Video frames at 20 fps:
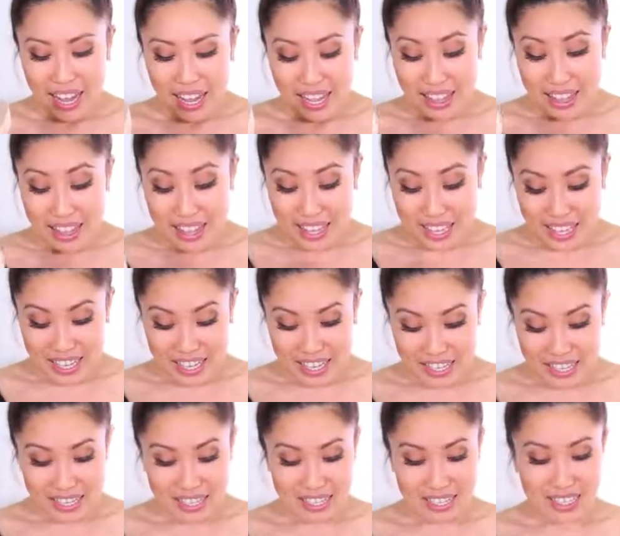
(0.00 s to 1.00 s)
and
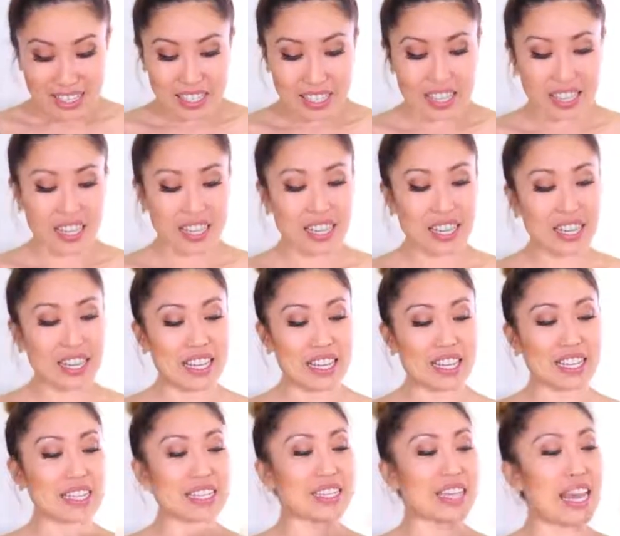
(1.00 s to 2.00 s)
this
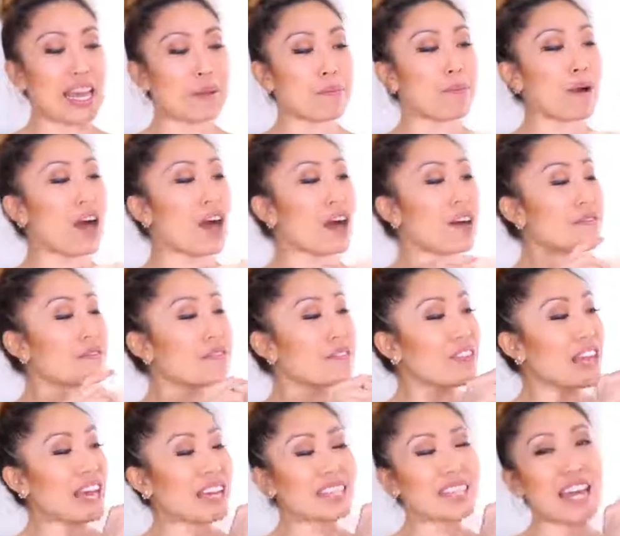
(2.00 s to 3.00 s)
is a
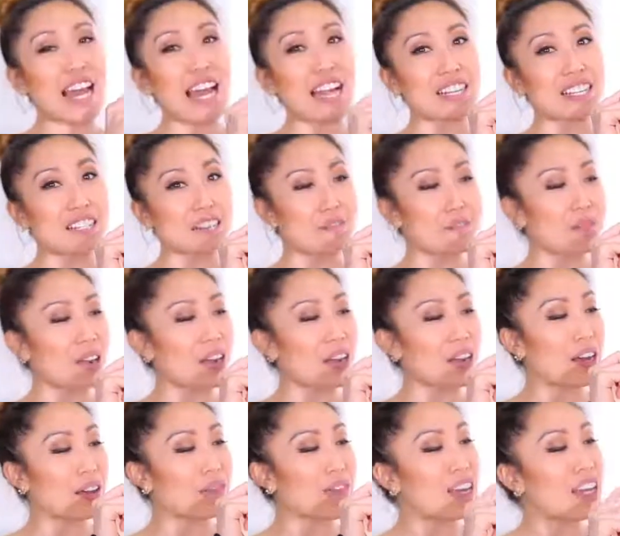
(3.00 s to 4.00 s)
PopFlex Active bra
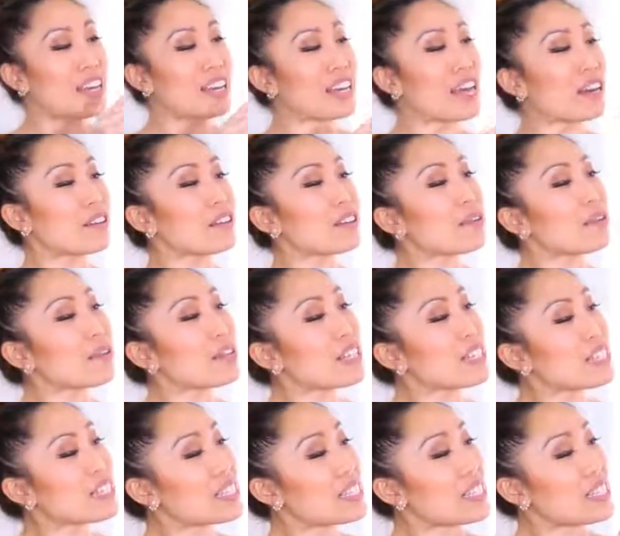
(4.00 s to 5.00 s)
cup. Now I don't know if you
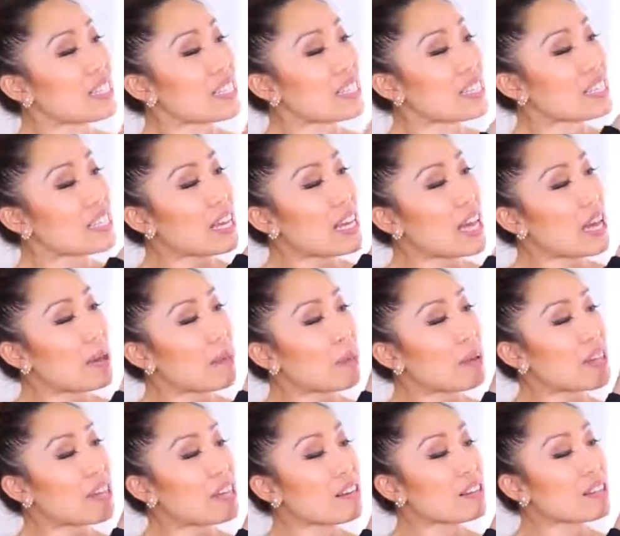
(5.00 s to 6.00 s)
can see this,
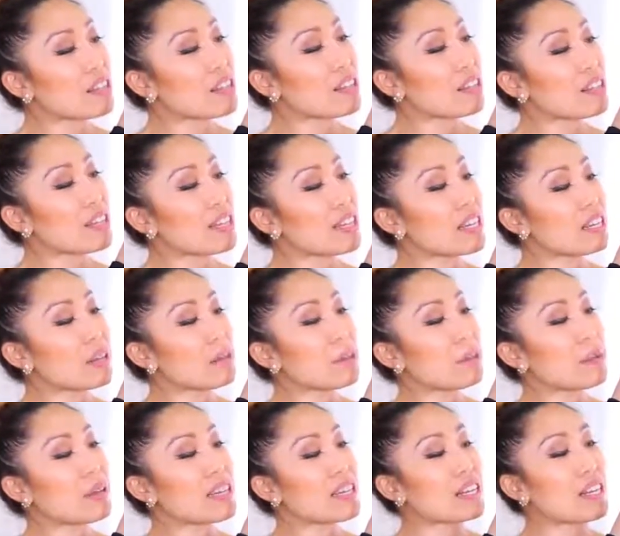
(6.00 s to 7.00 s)
but there's a little
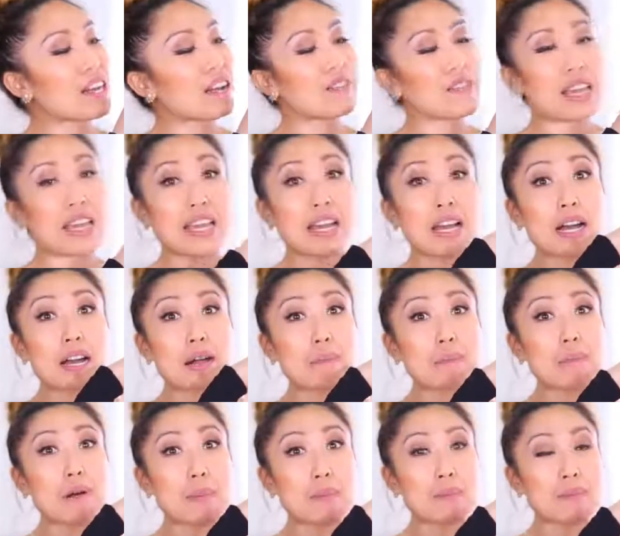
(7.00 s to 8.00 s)
bit of a
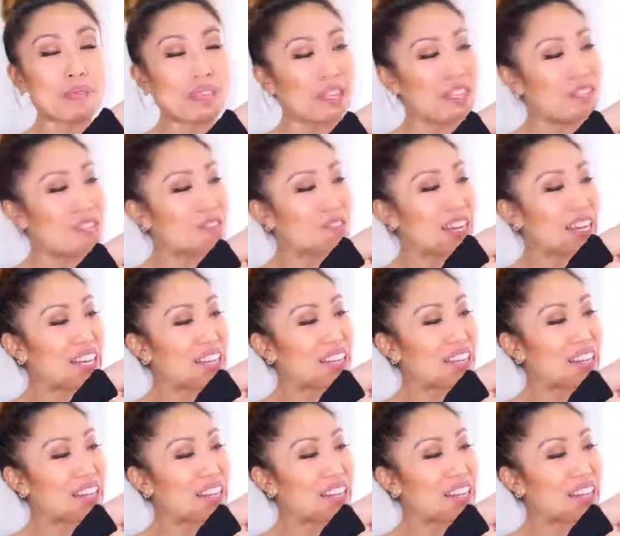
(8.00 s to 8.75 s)
bumpage right